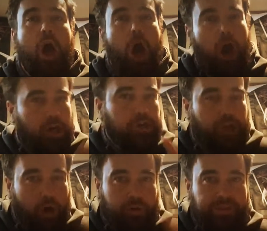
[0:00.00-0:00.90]

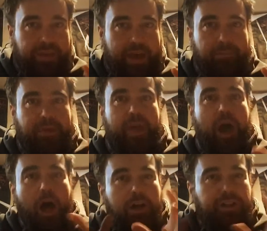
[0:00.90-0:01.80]
hard-coded them in
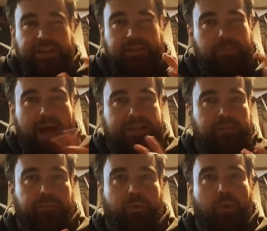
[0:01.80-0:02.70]
the ugliest
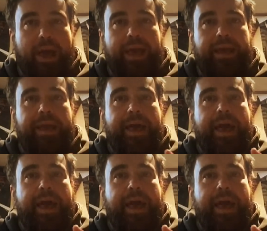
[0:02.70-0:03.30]
possible way,